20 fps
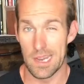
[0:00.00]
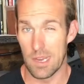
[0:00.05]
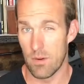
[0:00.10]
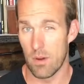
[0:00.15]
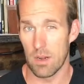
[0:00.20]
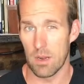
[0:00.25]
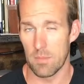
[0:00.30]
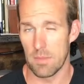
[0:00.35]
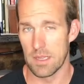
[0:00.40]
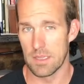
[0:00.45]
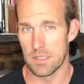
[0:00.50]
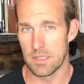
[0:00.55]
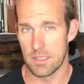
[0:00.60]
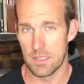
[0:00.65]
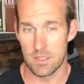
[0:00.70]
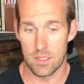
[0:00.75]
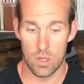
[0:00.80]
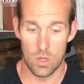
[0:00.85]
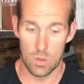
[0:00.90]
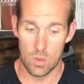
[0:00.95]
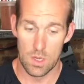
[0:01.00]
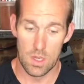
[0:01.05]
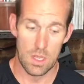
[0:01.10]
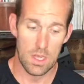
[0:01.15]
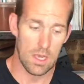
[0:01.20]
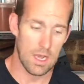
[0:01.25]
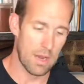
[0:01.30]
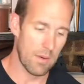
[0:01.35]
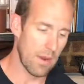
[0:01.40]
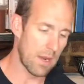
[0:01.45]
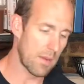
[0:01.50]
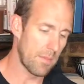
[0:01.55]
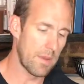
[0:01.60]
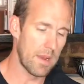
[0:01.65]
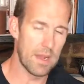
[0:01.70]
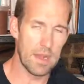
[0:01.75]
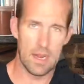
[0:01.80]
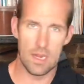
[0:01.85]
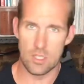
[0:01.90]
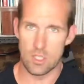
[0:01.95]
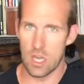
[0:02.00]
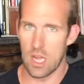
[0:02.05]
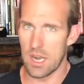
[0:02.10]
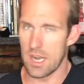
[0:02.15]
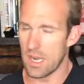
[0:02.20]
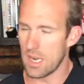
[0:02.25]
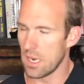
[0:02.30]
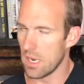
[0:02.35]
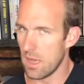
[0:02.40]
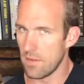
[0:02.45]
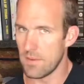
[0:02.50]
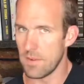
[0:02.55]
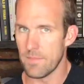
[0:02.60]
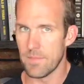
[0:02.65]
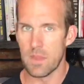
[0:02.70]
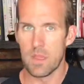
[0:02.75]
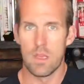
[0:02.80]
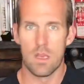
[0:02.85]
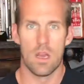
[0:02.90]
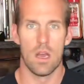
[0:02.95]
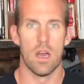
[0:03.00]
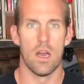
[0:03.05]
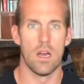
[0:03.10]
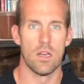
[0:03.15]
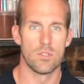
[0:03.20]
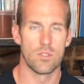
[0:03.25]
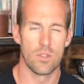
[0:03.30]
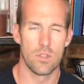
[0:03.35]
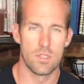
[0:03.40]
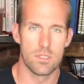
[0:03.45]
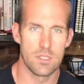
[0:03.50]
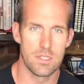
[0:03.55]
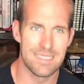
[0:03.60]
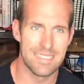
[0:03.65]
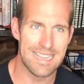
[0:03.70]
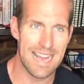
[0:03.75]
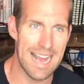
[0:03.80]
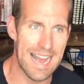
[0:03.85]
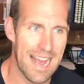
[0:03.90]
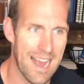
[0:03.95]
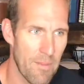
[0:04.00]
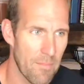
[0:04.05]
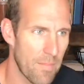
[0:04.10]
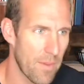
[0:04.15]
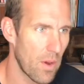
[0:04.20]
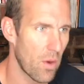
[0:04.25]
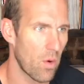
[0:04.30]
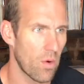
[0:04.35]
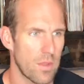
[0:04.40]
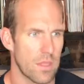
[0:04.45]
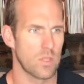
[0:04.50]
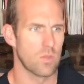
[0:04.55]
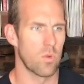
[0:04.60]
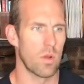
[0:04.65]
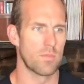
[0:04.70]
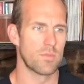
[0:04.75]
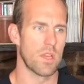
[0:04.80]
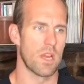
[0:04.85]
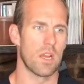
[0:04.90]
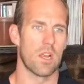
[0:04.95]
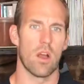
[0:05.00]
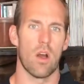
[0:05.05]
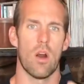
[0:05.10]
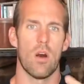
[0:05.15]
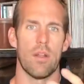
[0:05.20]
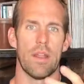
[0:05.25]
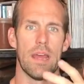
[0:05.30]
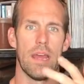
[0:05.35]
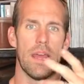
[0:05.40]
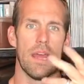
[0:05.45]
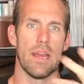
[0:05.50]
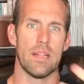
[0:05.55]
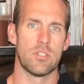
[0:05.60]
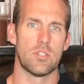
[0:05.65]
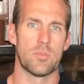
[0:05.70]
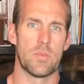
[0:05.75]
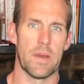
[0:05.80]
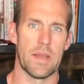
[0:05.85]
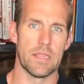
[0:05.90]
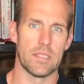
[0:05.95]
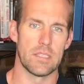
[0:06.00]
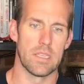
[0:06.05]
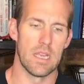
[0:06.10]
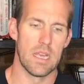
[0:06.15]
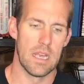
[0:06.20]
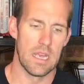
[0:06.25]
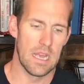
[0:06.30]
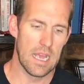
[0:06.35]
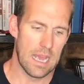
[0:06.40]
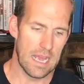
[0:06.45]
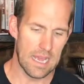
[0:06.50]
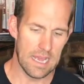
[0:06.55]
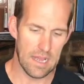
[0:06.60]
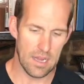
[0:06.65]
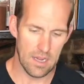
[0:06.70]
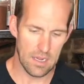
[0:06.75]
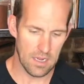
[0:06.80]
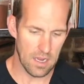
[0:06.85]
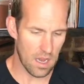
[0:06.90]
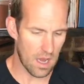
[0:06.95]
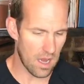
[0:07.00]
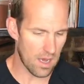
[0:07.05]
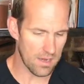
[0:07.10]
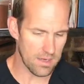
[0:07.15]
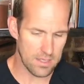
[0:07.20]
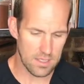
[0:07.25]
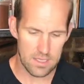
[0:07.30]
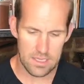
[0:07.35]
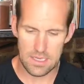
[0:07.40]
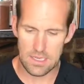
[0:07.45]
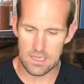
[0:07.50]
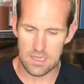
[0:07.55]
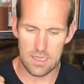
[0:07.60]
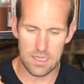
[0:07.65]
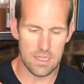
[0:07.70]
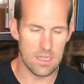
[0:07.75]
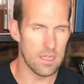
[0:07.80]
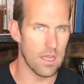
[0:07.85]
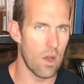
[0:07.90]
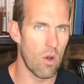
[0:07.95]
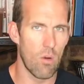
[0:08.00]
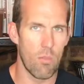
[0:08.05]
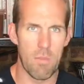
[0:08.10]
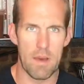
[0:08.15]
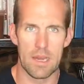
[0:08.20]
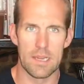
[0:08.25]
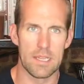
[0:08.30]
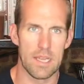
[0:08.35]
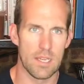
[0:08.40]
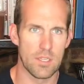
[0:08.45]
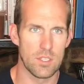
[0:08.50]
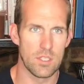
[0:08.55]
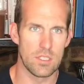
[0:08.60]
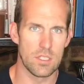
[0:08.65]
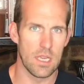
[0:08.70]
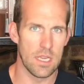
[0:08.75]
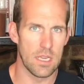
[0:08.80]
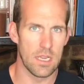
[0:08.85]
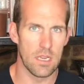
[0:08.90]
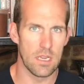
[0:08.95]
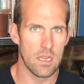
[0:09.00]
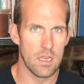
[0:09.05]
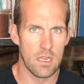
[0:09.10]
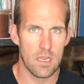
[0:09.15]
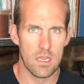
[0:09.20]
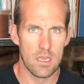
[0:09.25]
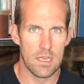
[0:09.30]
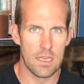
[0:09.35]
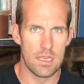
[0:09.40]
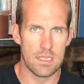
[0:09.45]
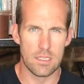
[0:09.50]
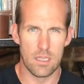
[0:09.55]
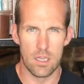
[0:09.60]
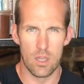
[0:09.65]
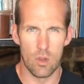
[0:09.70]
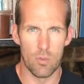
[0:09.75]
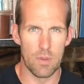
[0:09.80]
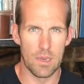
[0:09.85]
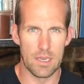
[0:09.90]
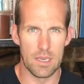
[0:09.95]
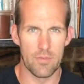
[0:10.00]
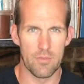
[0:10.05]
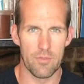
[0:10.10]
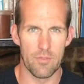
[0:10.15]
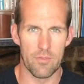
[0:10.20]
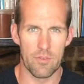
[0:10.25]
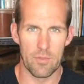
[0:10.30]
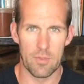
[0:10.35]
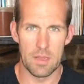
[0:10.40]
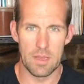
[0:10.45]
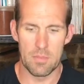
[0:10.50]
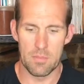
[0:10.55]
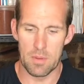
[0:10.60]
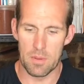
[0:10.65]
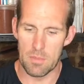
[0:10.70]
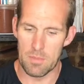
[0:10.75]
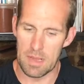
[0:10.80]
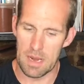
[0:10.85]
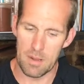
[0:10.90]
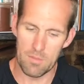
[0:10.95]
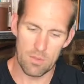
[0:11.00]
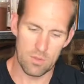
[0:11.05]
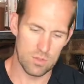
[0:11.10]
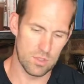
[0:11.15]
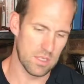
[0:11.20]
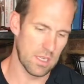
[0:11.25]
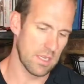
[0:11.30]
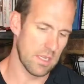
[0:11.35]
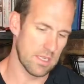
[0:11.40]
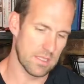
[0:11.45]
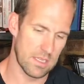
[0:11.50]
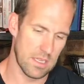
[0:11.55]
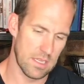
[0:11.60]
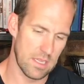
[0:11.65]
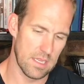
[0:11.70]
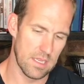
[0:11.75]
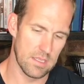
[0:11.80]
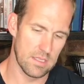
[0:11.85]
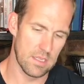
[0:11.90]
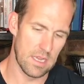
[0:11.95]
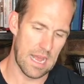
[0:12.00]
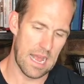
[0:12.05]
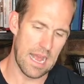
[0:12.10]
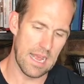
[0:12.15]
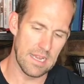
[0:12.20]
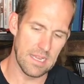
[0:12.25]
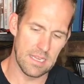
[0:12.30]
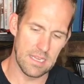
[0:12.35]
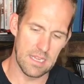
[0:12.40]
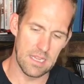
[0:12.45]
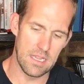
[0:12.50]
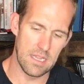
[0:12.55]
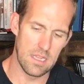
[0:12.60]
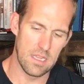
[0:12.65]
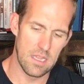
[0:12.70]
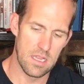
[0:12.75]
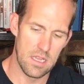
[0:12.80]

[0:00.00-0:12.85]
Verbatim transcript: he recommends, and so he recommended it. I tried it, loved it. Uh, so there's this app or this website called Headspace, and honestly, the, the whole meditation thing is a little bit different for me. But man, I'm gonna say, say this: I did